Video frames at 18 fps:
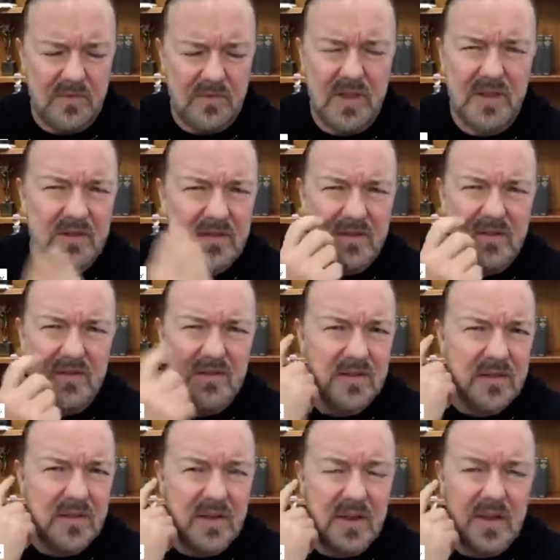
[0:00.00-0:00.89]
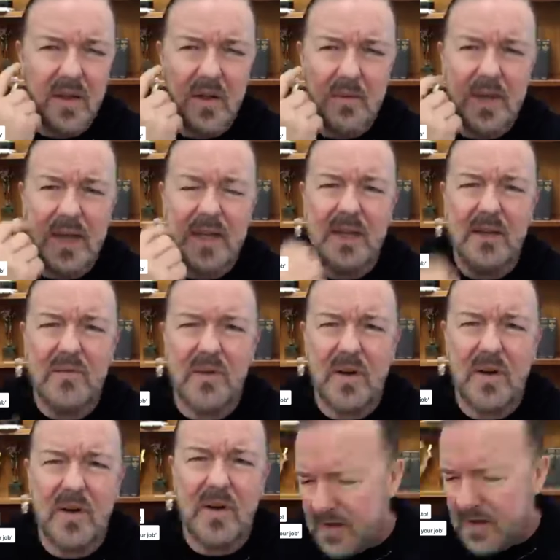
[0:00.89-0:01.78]
This, you know what I
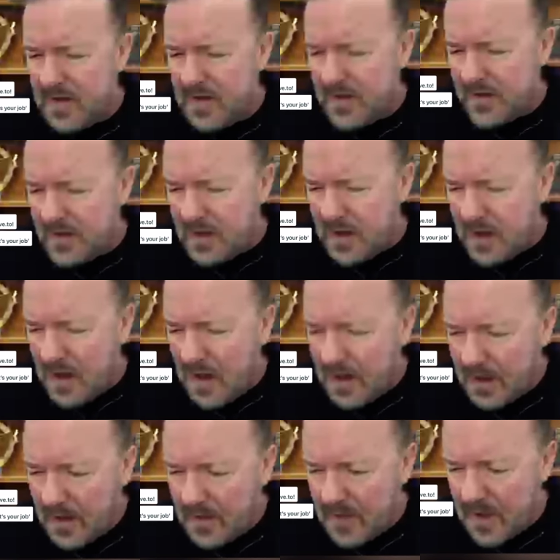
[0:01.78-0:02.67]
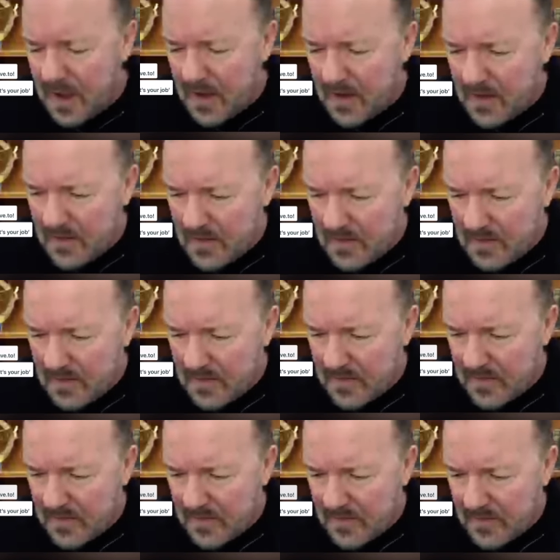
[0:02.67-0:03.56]
mean? I don't know,
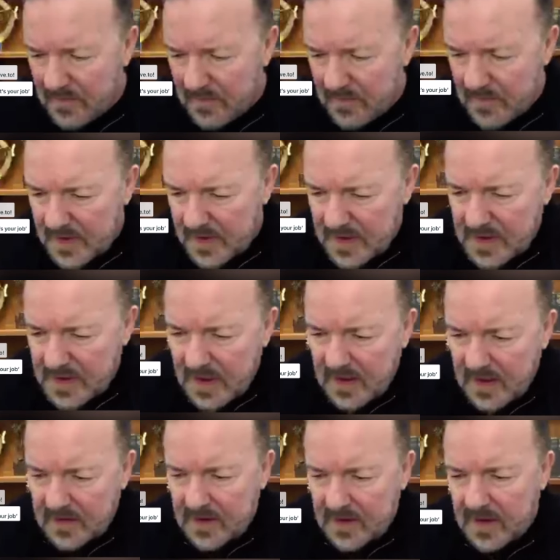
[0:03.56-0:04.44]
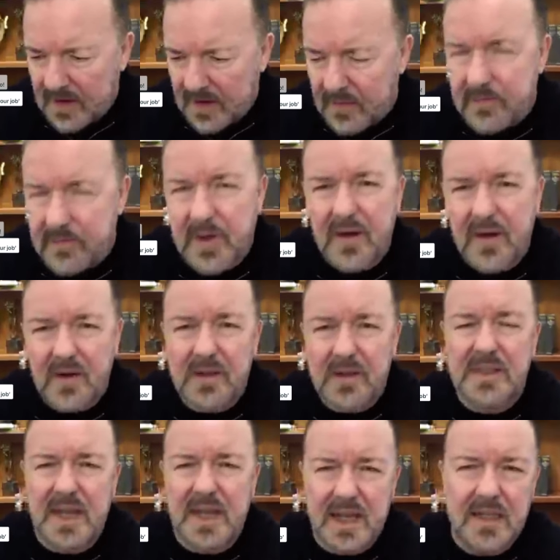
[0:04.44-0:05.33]
is the answer. But I've got
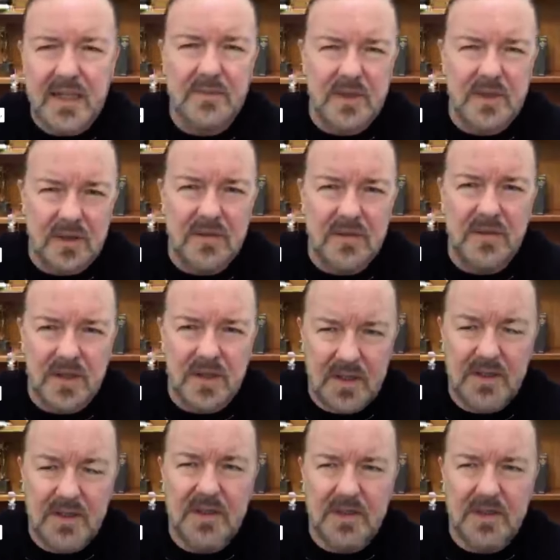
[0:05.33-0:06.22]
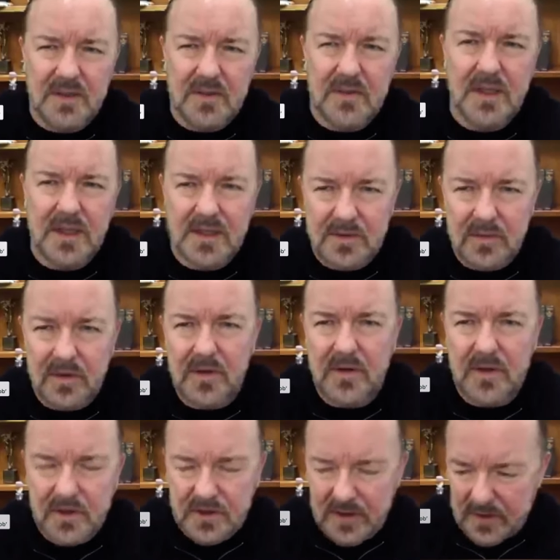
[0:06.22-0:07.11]
stand-up to do first. That's what I've
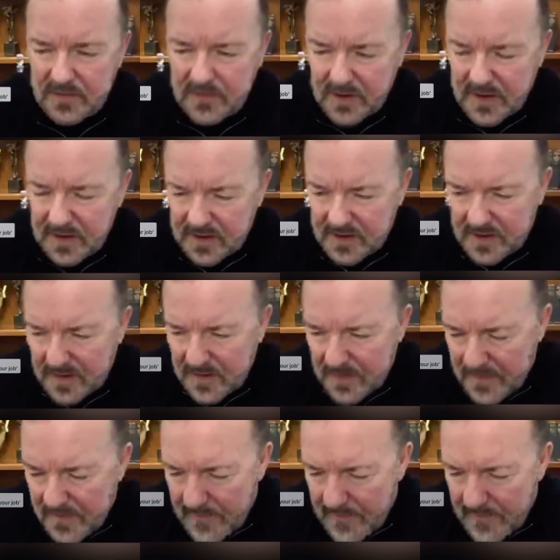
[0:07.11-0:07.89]
got to do first.